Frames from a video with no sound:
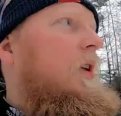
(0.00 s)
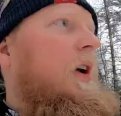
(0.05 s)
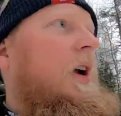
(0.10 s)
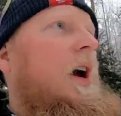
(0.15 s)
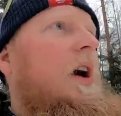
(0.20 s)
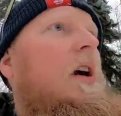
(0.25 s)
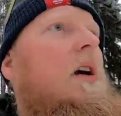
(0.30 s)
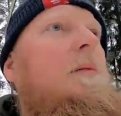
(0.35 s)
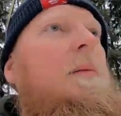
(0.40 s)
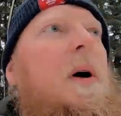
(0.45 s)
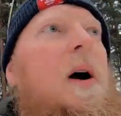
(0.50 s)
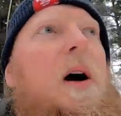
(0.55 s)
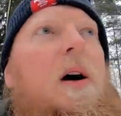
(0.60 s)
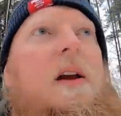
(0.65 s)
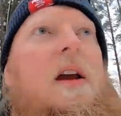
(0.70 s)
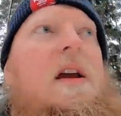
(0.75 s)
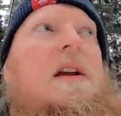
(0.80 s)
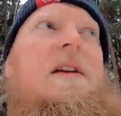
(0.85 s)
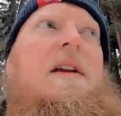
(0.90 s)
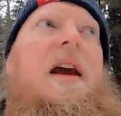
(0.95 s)
car park
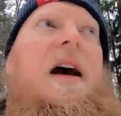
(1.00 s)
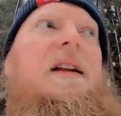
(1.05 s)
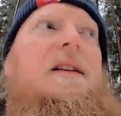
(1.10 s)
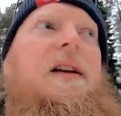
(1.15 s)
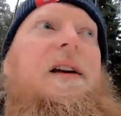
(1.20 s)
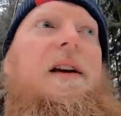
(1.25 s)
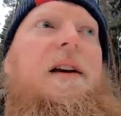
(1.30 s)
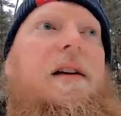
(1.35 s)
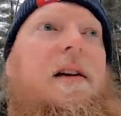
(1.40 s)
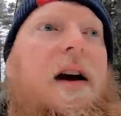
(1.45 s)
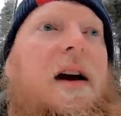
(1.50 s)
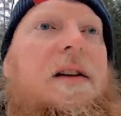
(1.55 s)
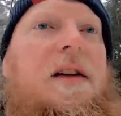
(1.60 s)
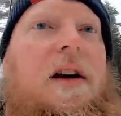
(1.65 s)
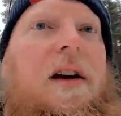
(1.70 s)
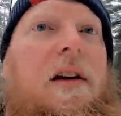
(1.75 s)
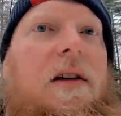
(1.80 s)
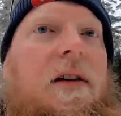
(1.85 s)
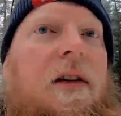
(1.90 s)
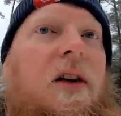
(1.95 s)
in
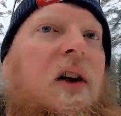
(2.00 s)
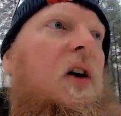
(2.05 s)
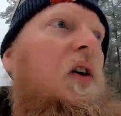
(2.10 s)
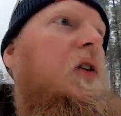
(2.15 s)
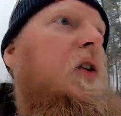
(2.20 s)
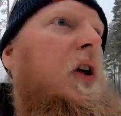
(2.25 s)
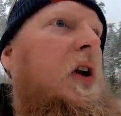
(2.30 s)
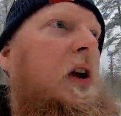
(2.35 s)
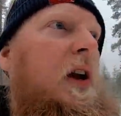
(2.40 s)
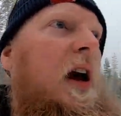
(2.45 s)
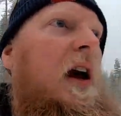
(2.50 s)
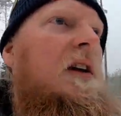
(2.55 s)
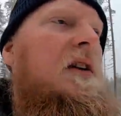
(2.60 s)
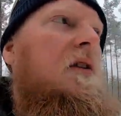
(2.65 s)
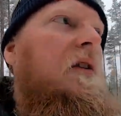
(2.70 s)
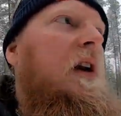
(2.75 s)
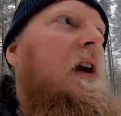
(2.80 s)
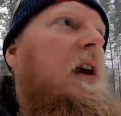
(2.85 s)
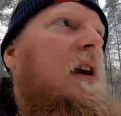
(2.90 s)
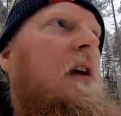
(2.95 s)
Katagan
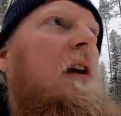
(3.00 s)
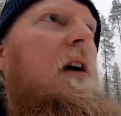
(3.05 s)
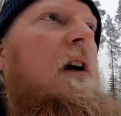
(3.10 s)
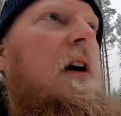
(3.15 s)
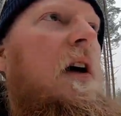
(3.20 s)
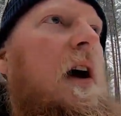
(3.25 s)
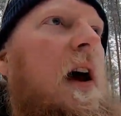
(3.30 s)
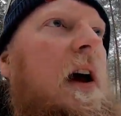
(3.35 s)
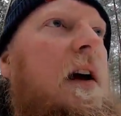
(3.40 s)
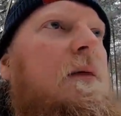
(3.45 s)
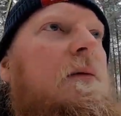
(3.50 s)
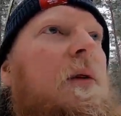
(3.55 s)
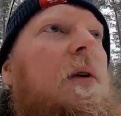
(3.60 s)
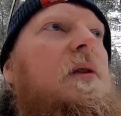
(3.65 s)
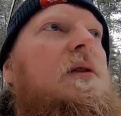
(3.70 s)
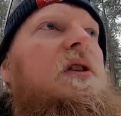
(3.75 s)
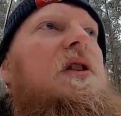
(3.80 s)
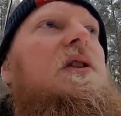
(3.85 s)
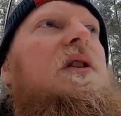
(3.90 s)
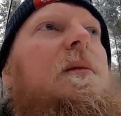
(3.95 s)
Canyon, and we're
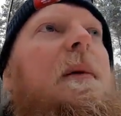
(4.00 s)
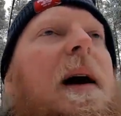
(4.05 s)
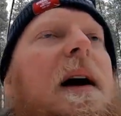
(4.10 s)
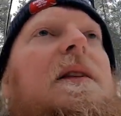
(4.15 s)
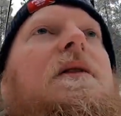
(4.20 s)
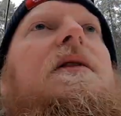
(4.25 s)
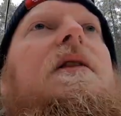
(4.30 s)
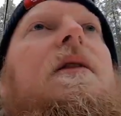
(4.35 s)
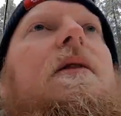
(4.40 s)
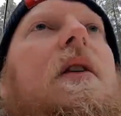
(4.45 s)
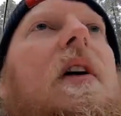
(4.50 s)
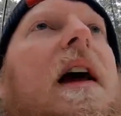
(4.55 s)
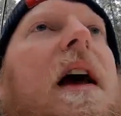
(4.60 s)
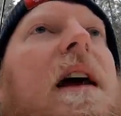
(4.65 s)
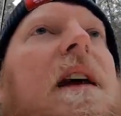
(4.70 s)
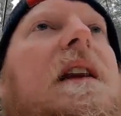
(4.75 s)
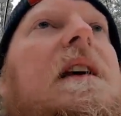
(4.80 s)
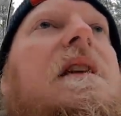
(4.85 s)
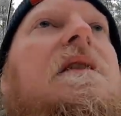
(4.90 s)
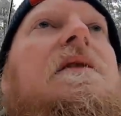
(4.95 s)
just about to
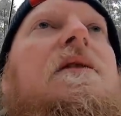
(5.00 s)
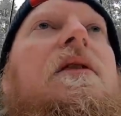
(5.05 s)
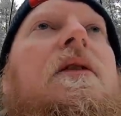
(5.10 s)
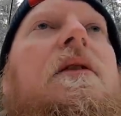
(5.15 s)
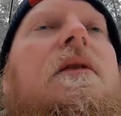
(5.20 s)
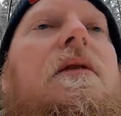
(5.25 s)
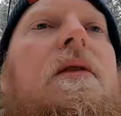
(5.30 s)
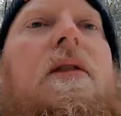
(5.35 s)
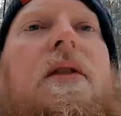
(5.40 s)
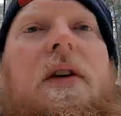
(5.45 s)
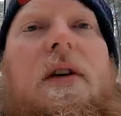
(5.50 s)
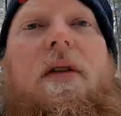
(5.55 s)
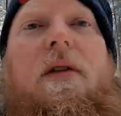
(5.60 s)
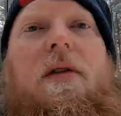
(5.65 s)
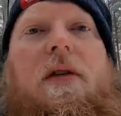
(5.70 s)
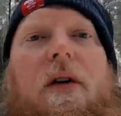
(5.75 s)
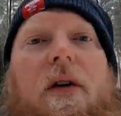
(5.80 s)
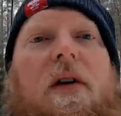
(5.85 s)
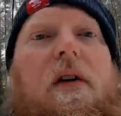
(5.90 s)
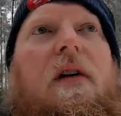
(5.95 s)
head into
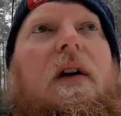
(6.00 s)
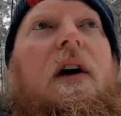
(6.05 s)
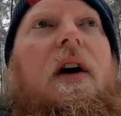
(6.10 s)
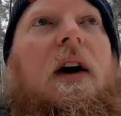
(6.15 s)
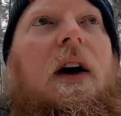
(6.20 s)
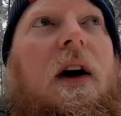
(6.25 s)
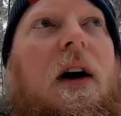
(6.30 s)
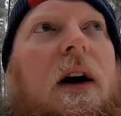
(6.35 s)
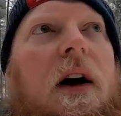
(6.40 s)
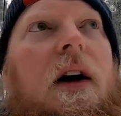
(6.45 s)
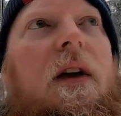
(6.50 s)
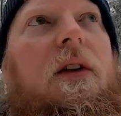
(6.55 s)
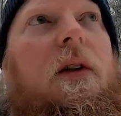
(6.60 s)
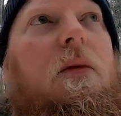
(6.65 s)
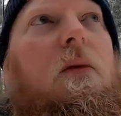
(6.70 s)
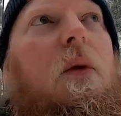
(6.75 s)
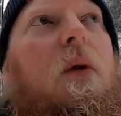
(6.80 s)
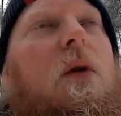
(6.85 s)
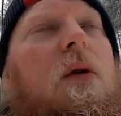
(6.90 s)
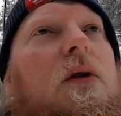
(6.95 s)
the, the the
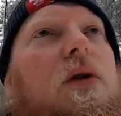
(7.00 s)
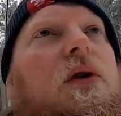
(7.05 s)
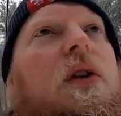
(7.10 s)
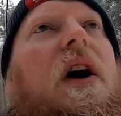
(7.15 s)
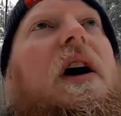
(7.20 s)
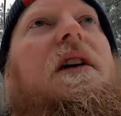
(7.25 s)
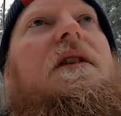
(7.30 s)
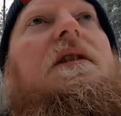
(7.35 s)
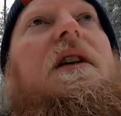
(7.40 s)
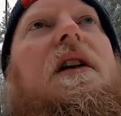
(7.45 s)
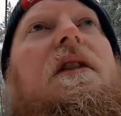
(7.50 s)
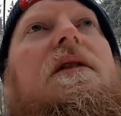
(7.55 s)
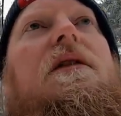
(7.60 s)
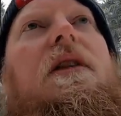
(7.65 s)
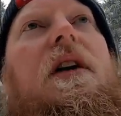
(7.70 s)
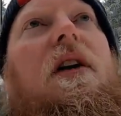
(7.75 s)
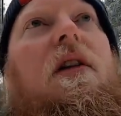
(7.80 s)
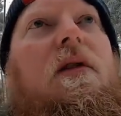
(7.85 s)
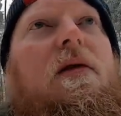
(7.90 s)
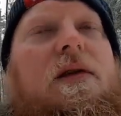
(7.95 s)
walk tracks
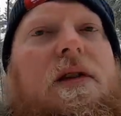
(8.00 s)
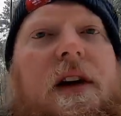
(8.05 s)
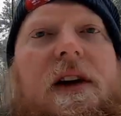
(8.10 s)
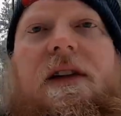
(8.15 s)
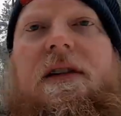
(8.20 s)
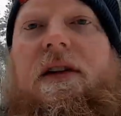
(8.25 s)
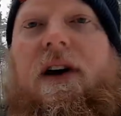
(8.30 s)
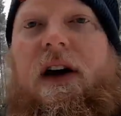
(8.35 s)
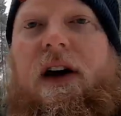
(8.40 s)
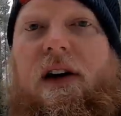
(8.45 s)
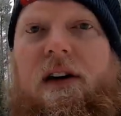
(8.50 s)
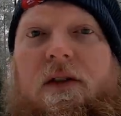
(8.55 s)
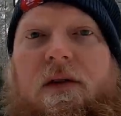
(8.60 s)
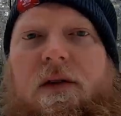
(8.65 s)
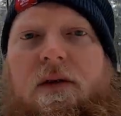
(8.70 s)
ourselves, and uh,